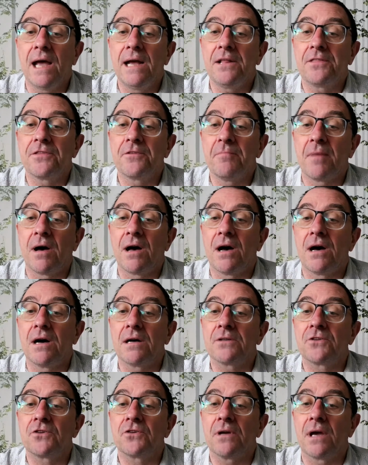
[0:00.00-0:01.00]
8th of
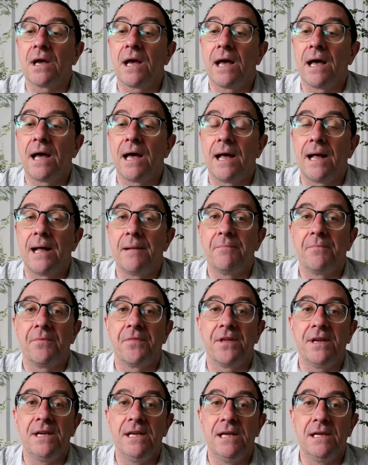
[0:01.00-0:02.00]
March,
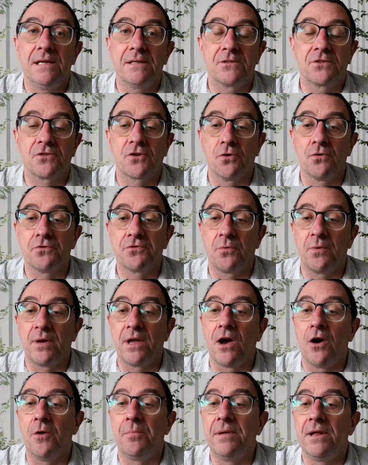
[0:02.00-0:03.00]
the schools are
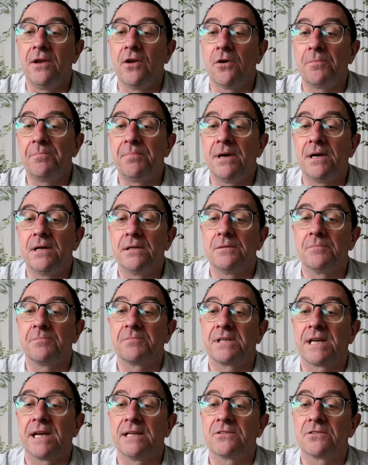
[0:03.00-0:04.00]
reopening up,
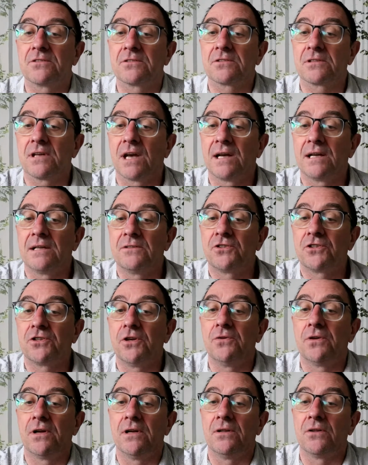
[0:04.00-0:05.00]
and kids and
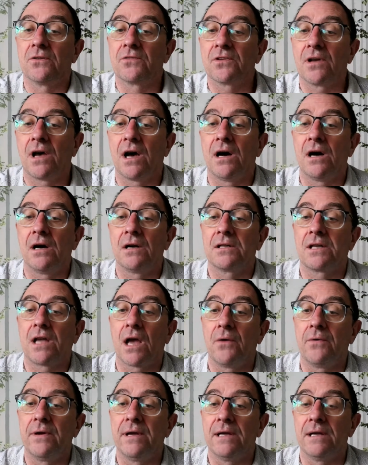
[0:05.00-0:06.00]
students are
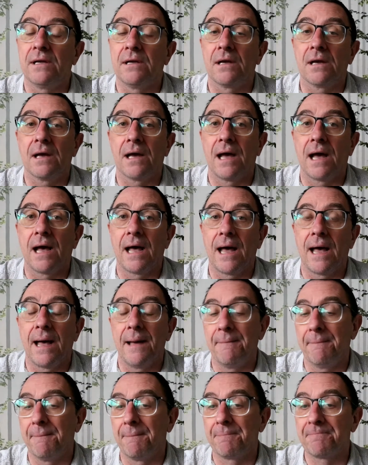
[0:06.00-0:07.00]
going
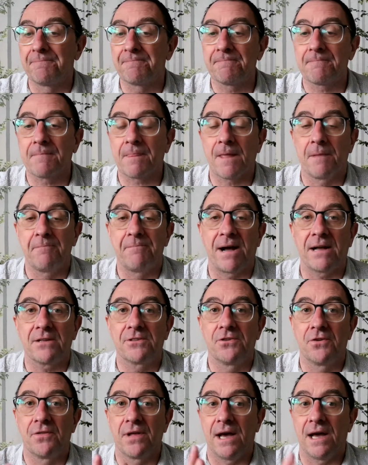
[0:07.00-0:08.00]
back
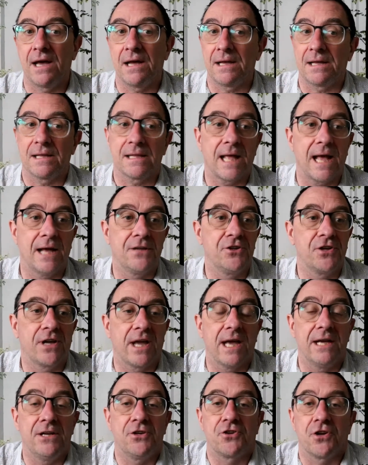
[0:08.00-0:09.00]
to their
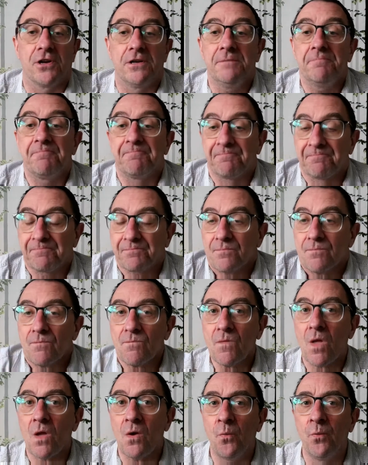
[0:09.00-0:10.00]
education,
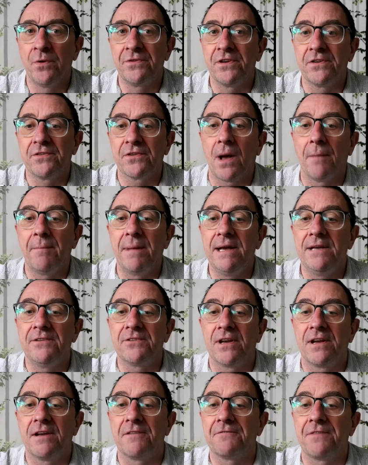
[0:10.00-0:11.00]
which is
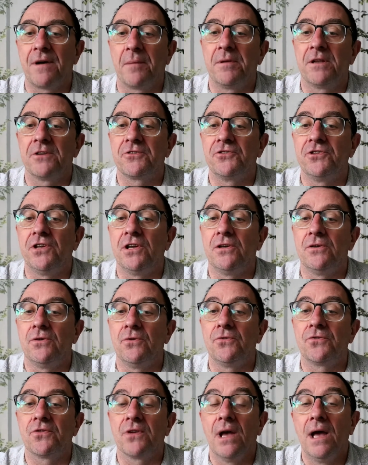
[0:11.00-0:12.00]
amazing, fabulous
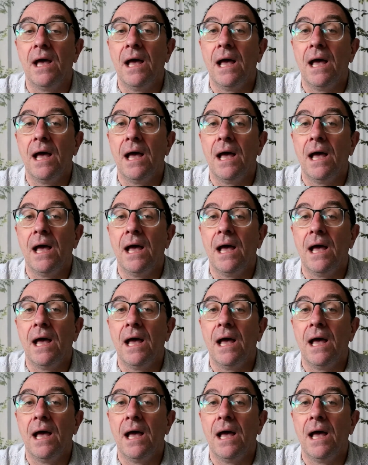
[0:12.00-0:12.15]
news.